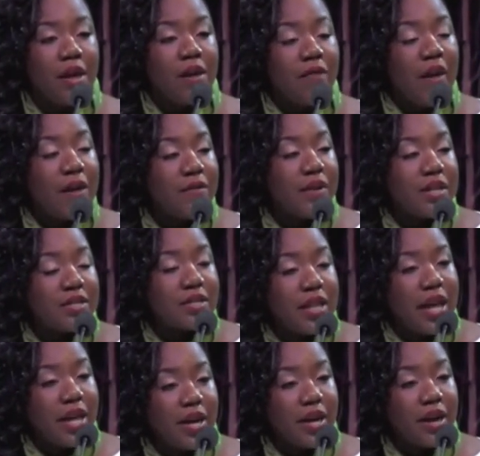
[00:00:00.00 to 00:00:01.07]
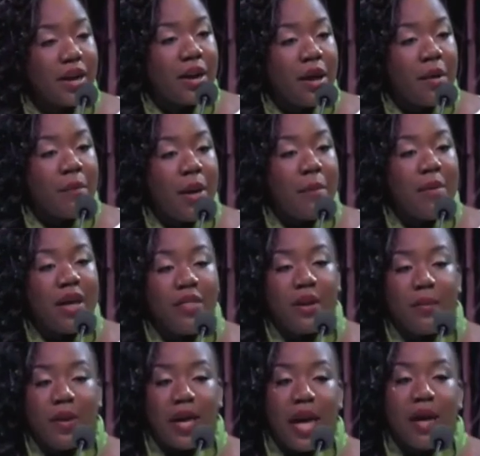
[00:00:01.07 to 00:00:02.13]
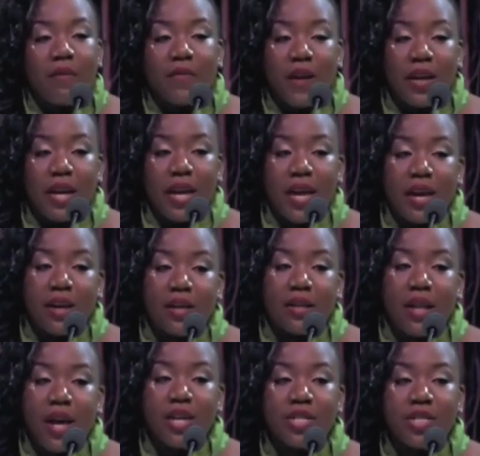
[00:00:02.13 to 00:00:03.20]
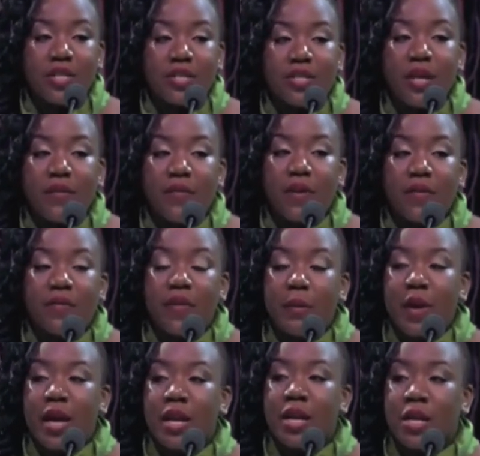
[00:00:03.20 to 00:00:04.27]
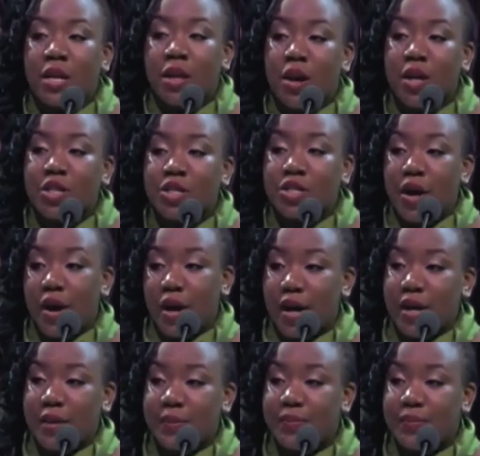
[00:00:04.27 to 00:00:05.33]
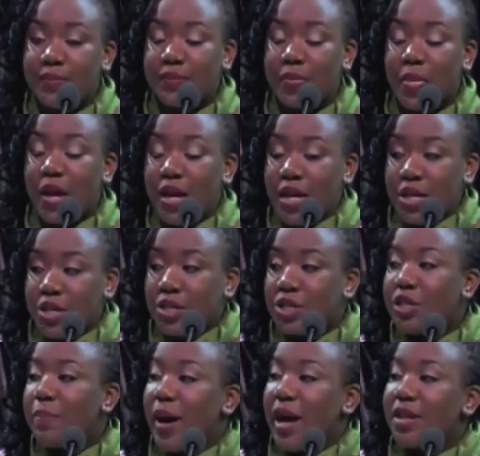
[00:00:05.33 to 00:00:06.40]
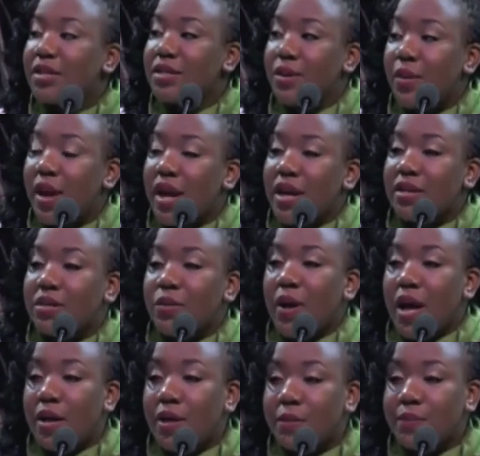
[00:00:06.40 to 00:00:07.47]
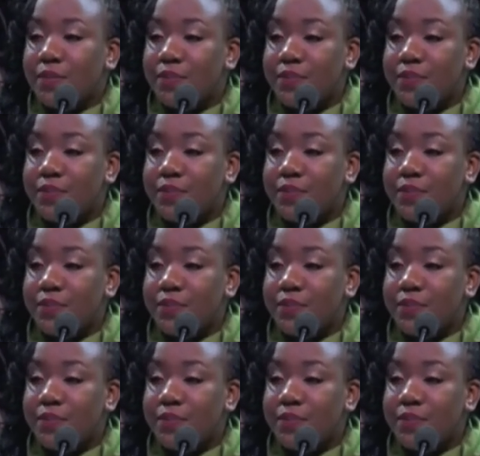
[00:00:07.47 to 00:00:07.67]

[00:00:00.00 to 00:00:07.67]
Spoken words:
5 years later, my mother became very ill as she suffered from an enlarged heart. She passed away as well.